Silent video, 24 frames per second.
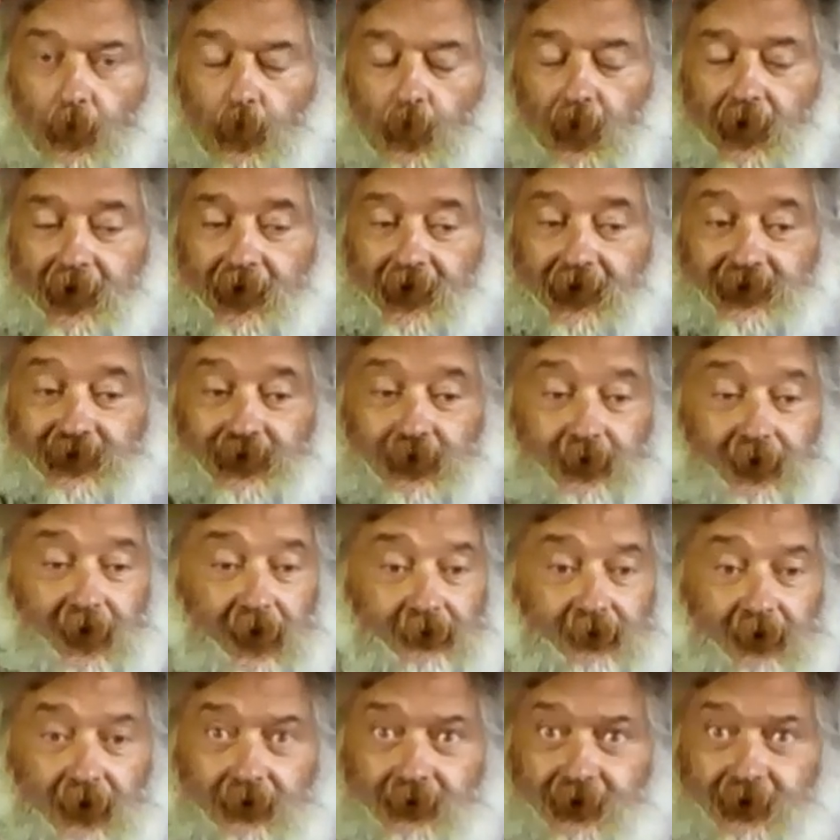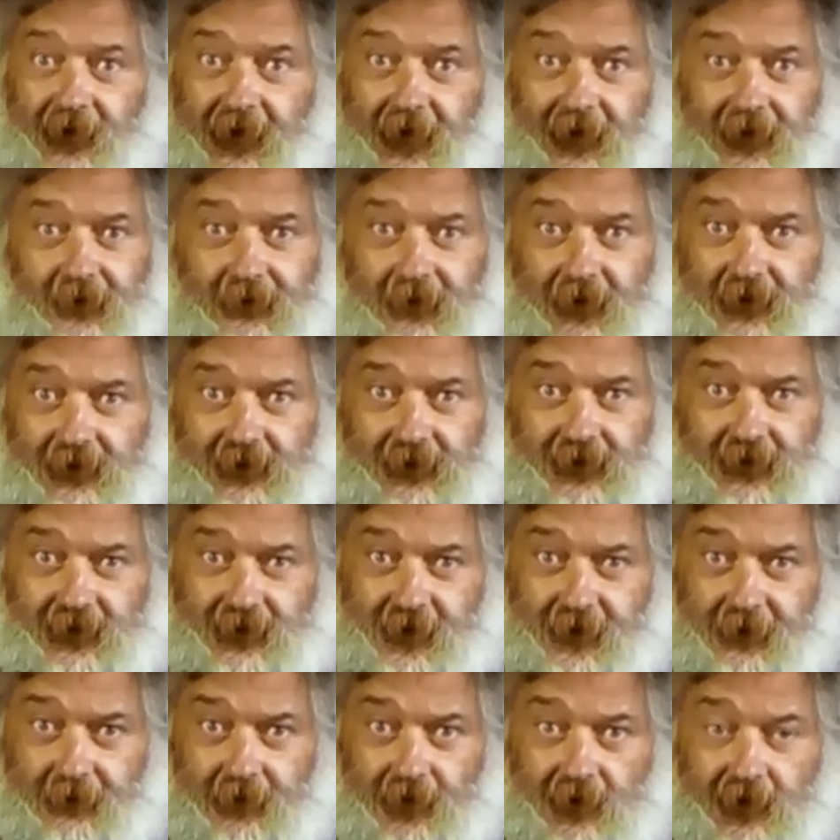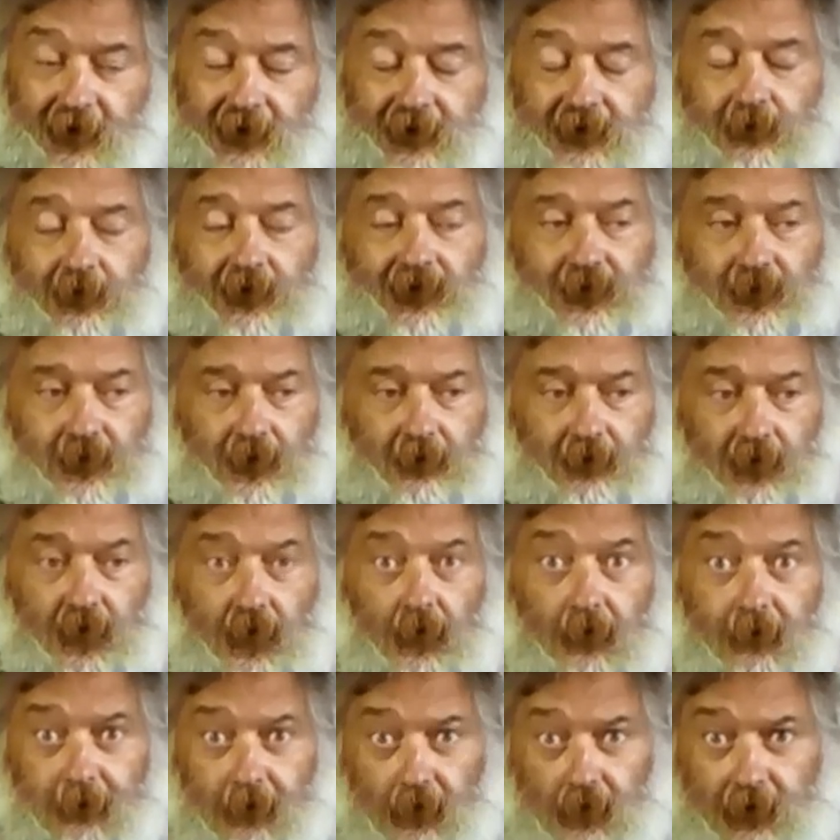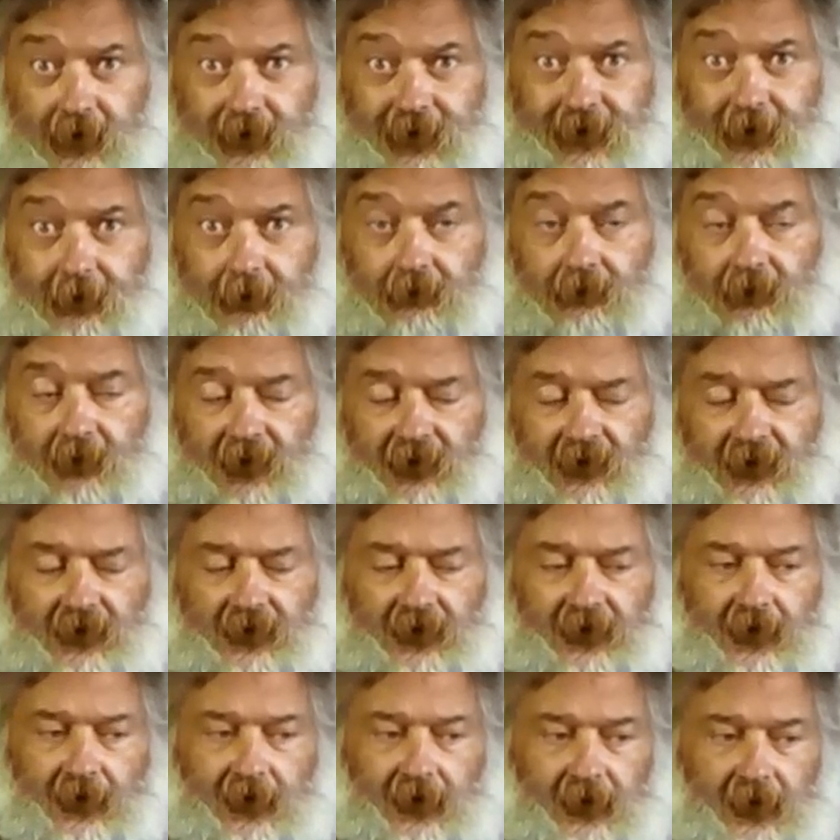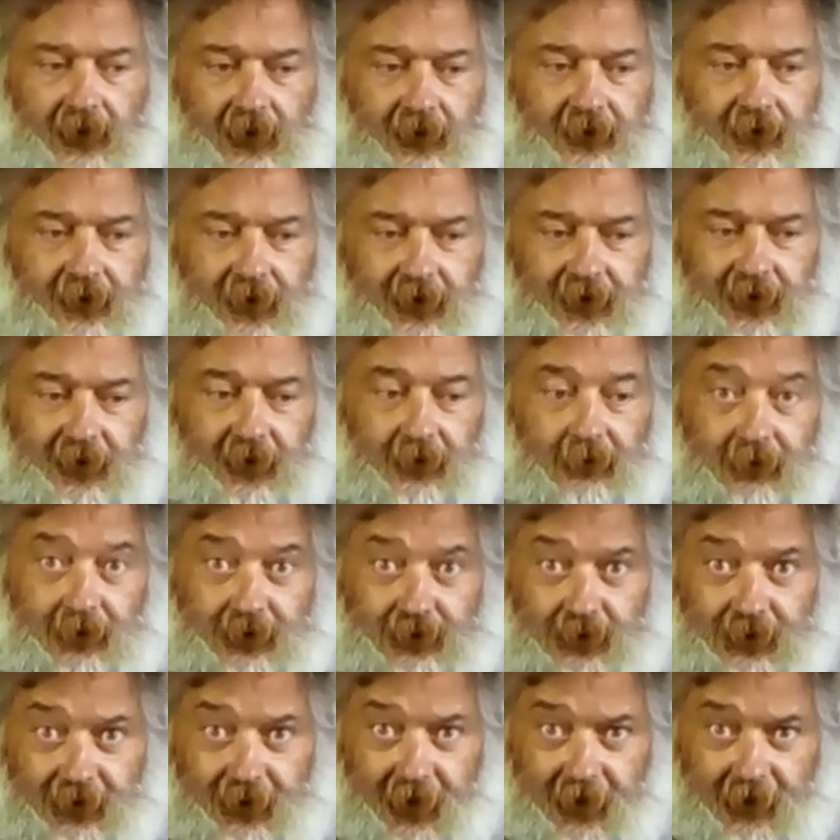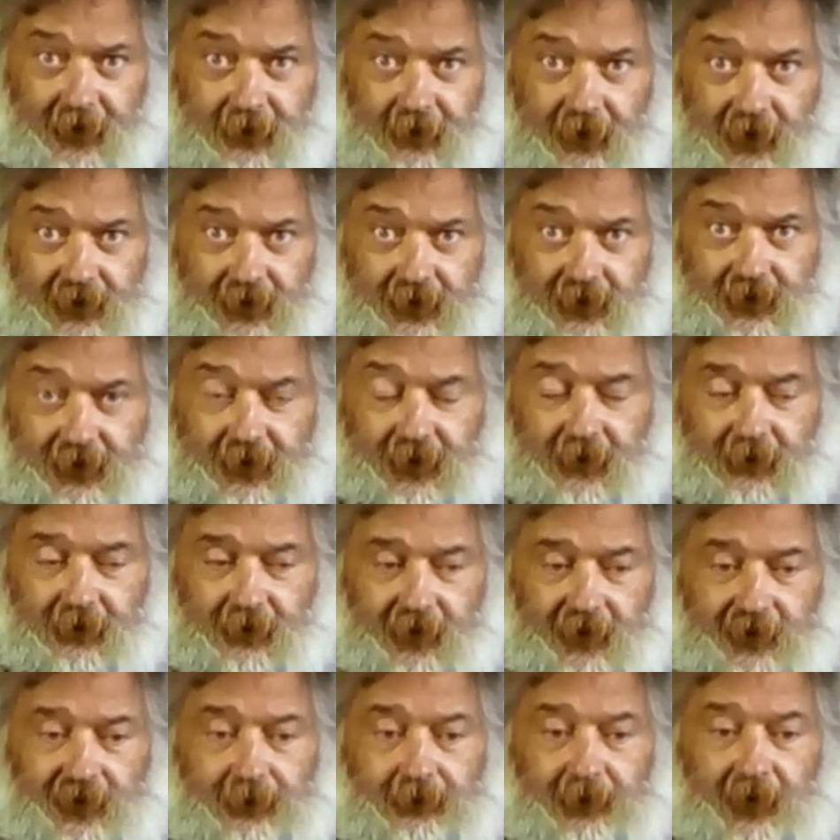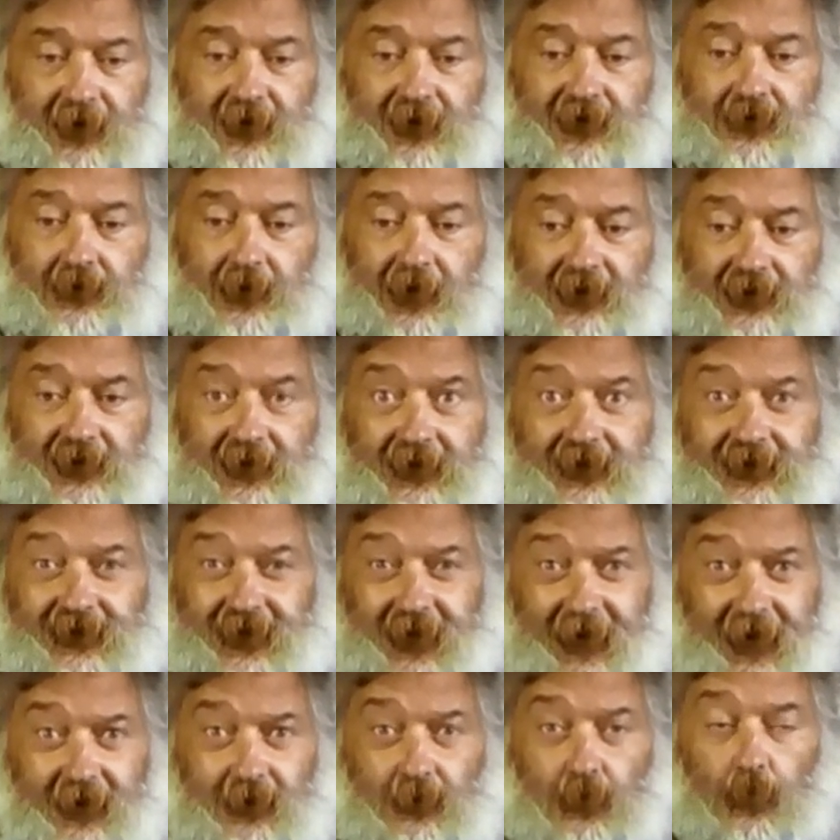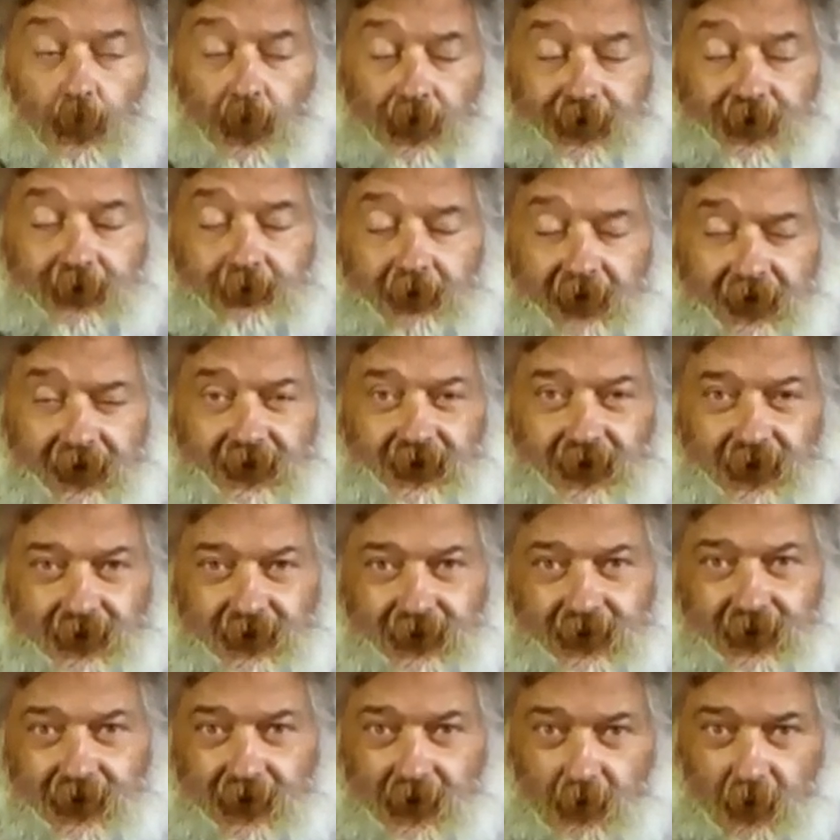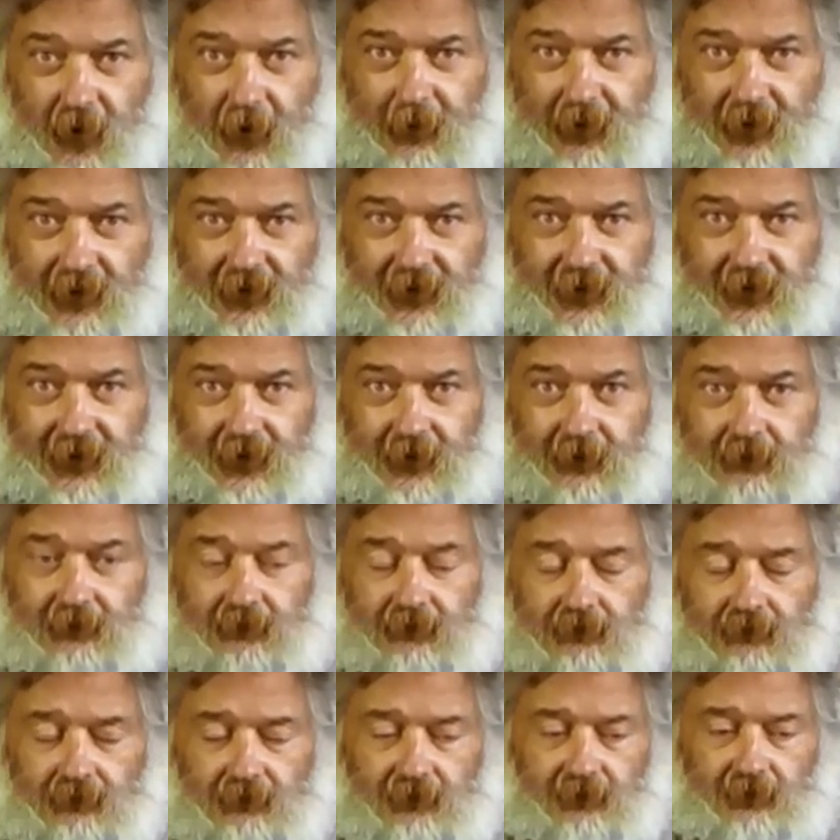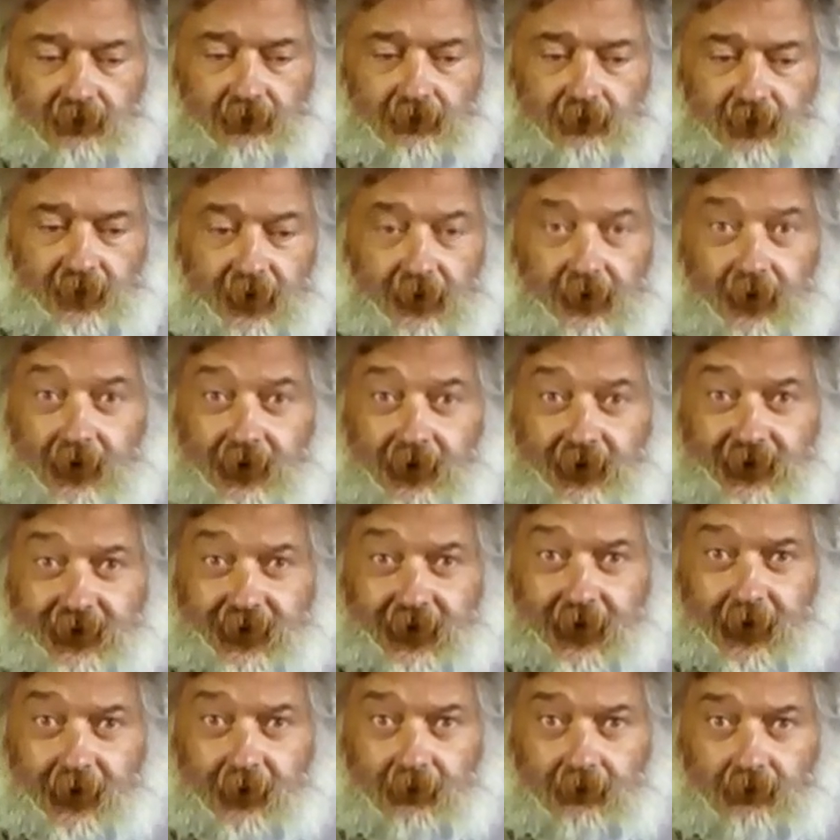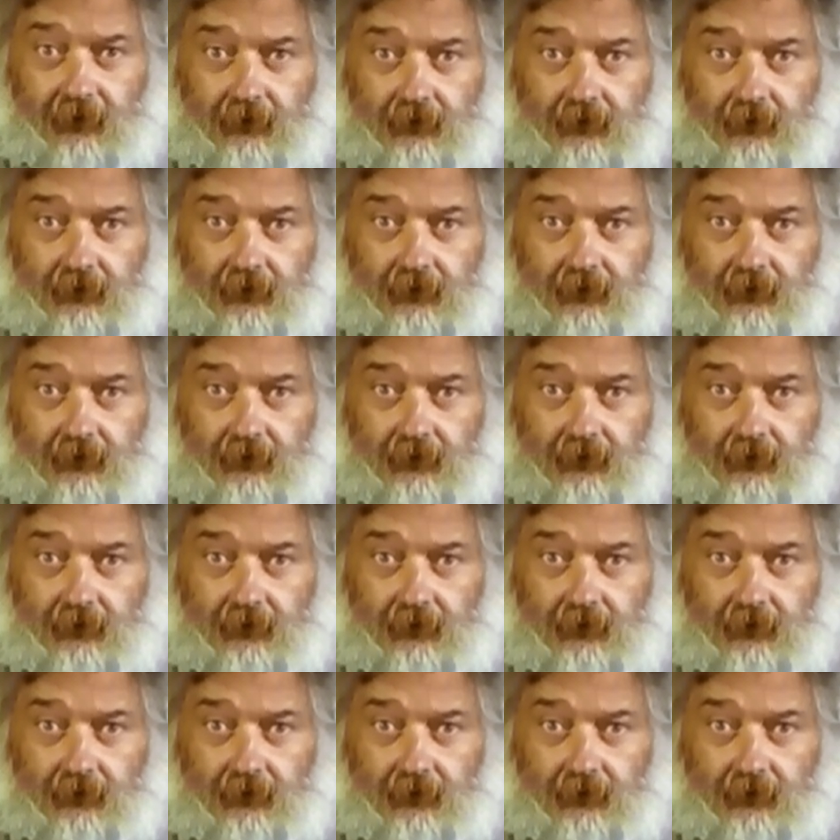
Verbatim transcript: We issued our own deactivation certificates, which were more fulsome than the official deactivation certificates, because we actually said what had been done to the weapons, so you could see.